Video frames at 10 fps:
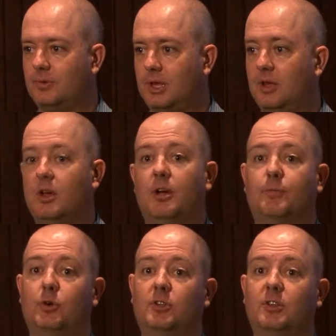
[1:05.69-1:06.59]
Okay?
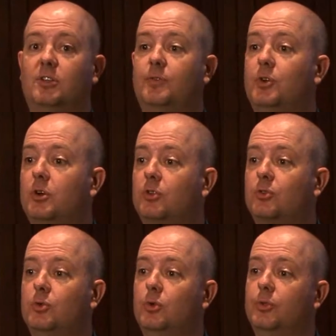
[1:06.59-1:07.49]
For instance, if you're at a
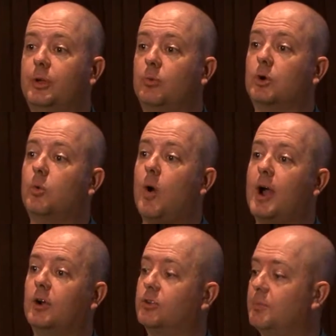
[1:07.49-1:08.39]
school that
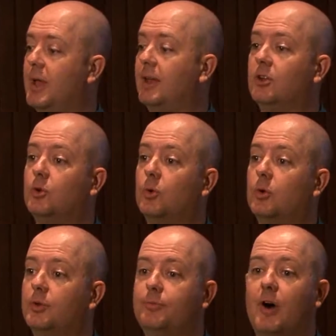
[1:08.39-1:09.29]
requires a
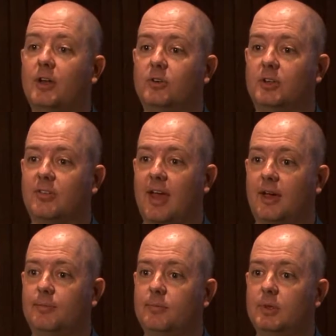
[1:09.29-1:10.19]
mandatory final
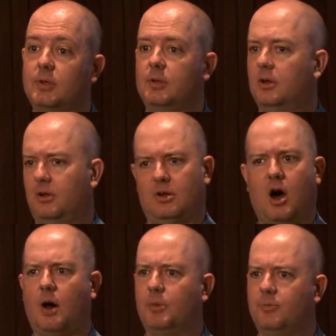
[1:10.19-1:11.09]
exam,
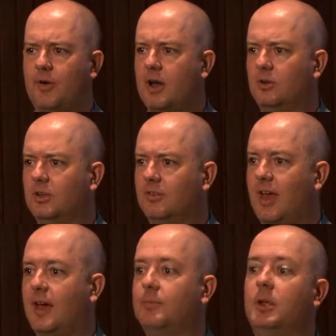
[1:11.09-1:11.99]
common final
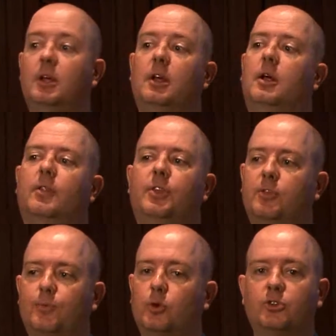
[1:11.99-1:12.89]
exam, this
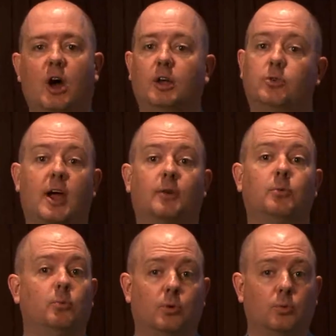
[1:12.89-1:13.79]
first contract
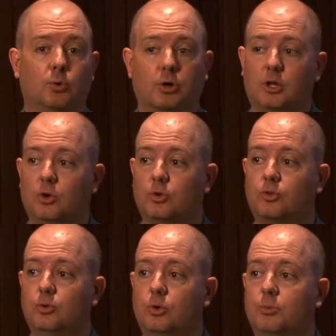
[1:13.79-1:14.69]
won't work at your
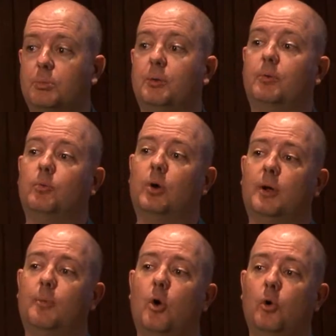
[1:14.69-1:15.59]
school. But what
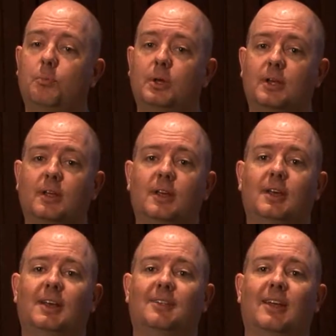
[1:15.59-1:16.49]
I'm hoping
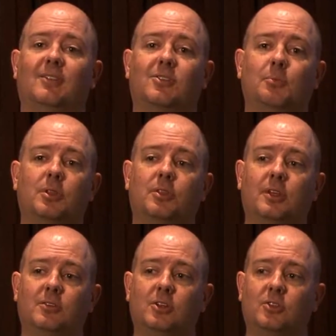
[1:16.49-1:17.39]
is that some of the
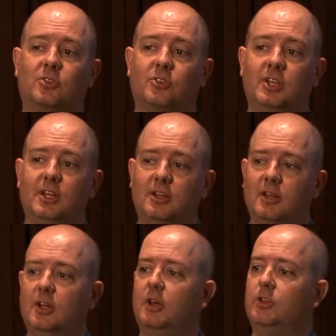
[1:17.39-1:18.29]
things that you see,
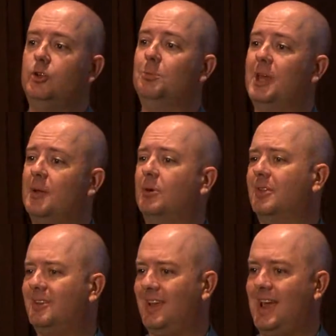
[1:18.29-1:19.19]
you'll be able to
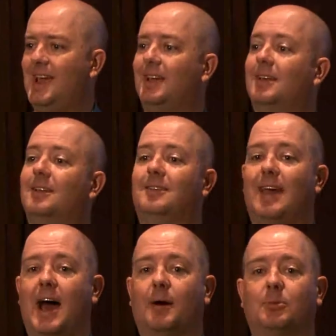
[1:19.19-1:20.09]
take and
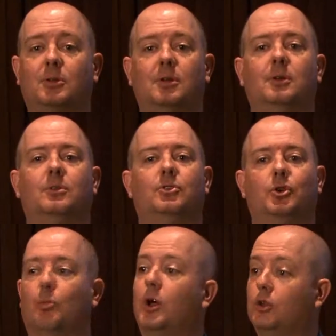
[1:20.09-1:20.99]
adapt to
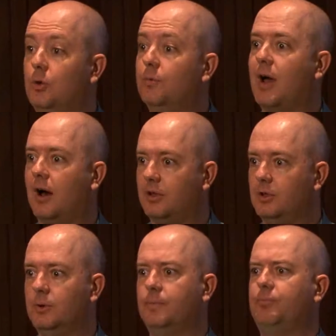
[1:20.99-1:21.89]
what you
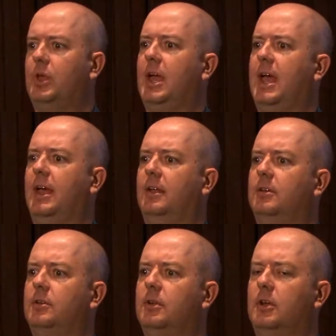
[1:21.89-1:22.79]
value and
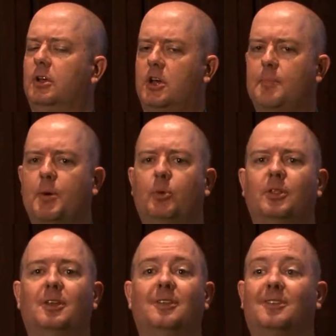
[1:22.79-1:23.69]
come up with
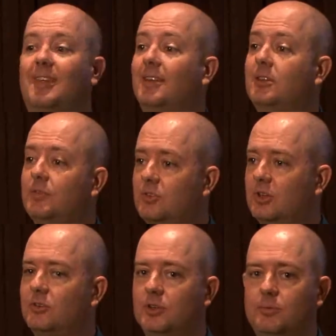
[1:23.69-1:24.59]
an incentive
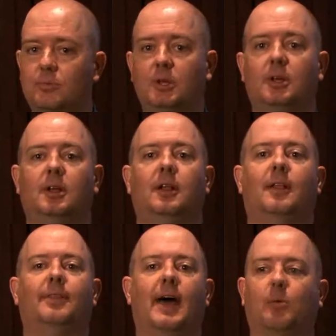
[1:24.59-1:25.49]
system
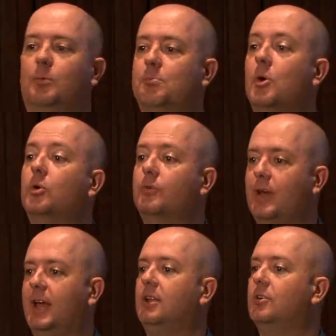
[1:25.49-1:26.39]
that will
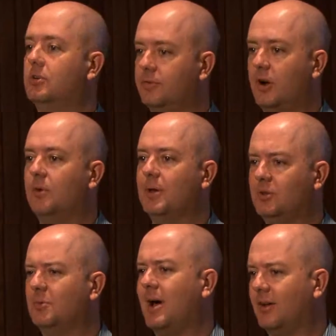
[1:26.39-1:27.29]
motivate your
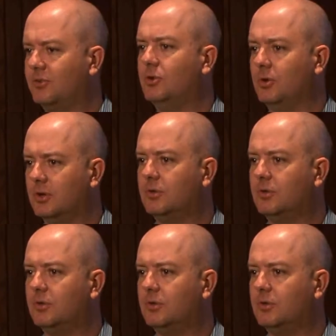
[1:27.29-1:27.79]
developmental math students.